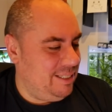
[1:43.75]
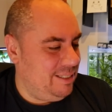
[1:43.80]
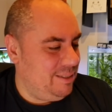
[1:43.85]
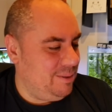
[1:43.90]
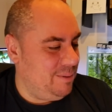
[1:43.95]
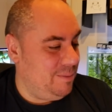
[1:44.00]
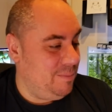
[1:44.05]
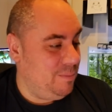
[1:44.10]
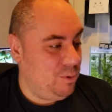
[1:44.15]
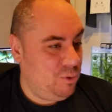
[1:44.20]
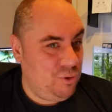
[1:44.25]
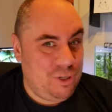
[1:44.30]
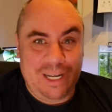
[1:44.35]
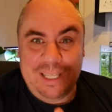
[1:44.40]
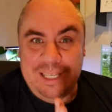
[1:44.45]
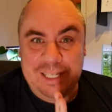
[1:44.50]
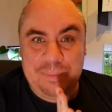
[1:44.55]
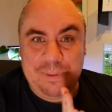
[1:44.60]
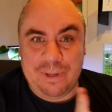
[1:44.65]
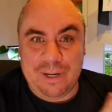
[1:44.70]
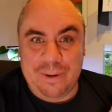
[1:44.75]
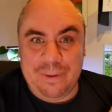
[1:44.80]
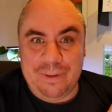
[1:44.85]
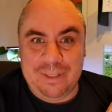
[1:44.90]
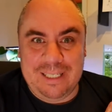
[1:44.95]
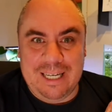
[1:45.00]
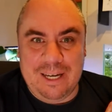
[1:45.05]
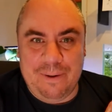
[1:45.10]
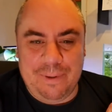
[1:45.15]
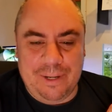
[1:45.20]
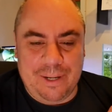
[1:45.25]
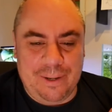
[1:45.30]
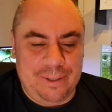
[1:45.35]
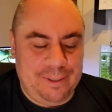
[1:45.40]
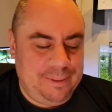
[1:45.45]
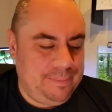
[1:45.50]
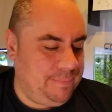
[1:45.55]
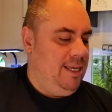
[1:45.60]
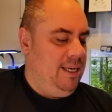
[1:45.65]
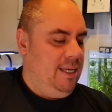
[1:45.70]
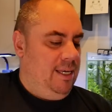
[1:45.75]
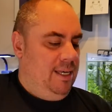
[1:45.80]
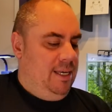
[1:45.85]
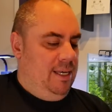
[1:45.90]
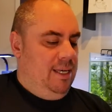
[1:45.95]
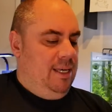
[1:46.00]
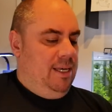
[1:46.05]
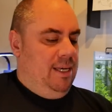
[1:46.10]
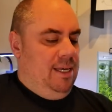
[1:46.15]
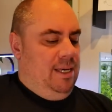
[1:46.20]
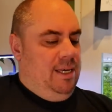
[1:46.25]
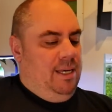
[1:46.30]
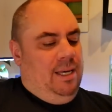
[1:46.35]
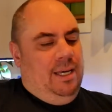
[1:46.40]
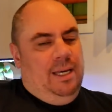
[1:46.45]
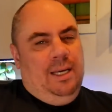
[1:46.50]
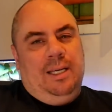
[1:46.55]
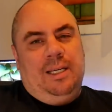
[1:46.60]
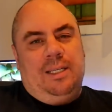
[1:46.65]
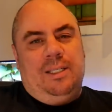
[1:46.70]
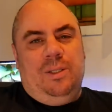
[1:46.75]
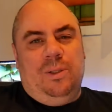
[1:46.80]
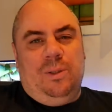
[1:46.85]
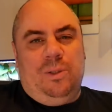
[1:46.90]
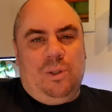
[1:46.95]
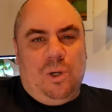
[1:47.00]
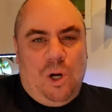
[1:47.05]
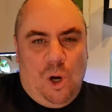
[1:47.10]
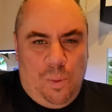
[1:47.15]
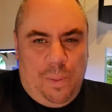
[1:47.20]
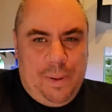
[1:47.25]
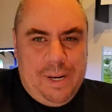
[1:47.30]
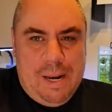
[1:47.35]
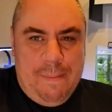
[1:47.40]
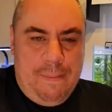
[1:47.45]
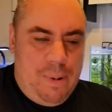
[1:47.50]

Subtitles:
So we'll try this one out and see how we go on. So to open the